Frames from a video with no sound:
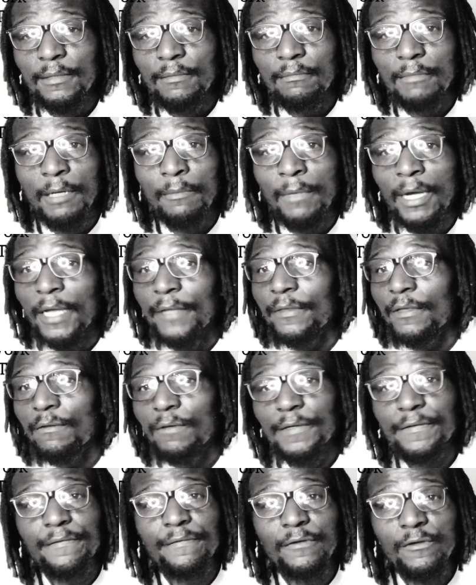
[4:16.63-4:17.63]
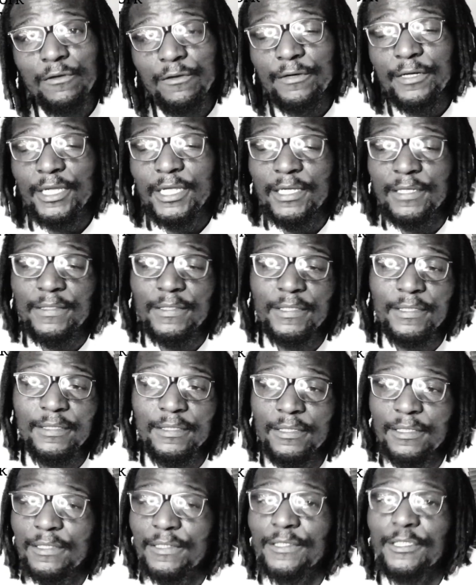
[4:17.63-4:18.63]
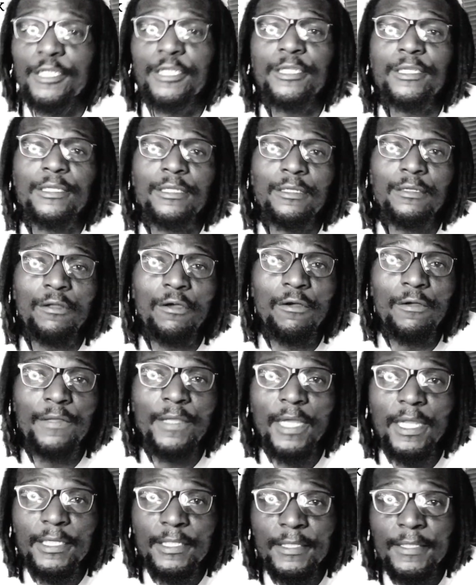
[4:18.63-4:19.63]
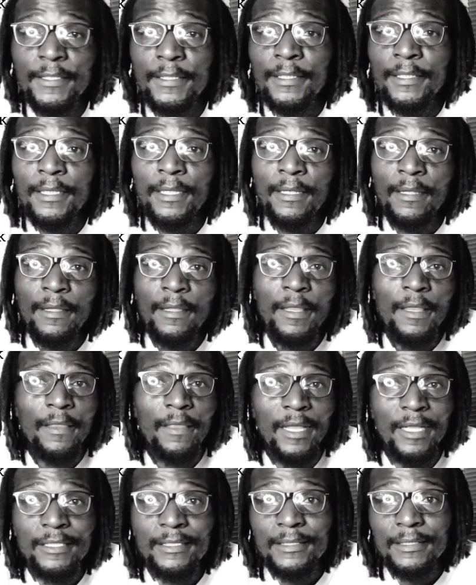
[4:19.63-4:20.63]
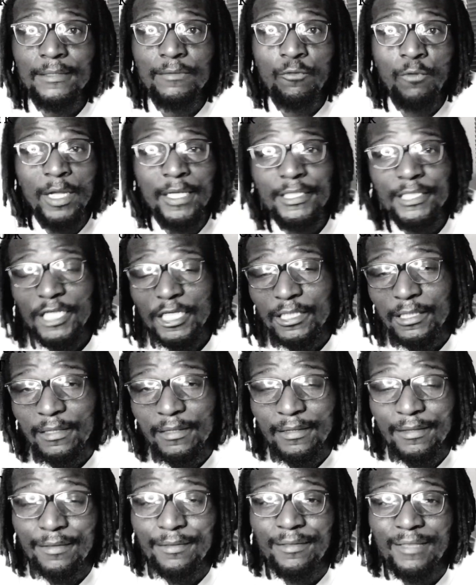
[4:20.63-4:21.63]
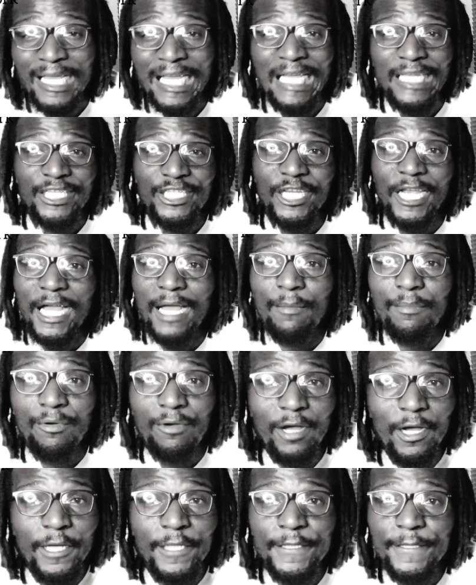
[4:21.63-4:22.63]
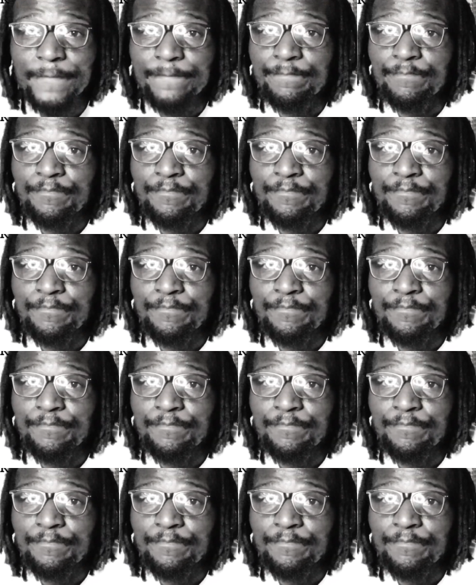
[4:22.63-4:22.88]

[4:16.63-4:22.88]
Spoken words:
My mother was furious. She didn't know that that's what the job was.